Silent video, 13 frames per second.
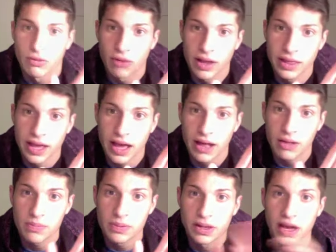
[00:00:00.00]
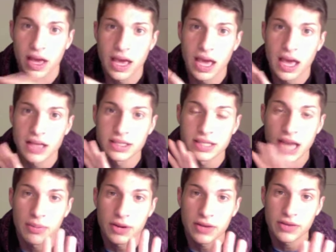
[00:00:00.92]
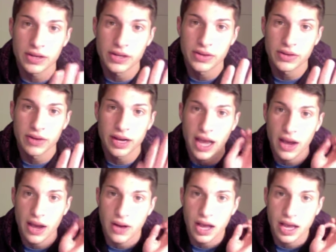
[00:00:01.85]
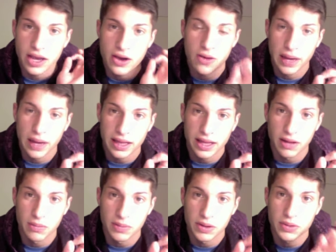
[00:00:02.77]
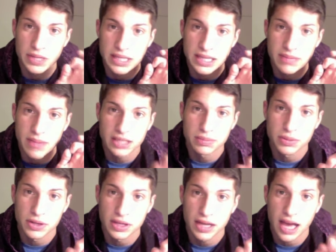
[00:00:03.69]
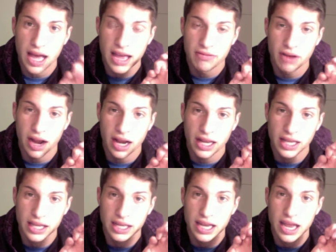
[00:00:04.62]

read the help stop whatever you're doing right now and go buy The Help. It was the best book I have read in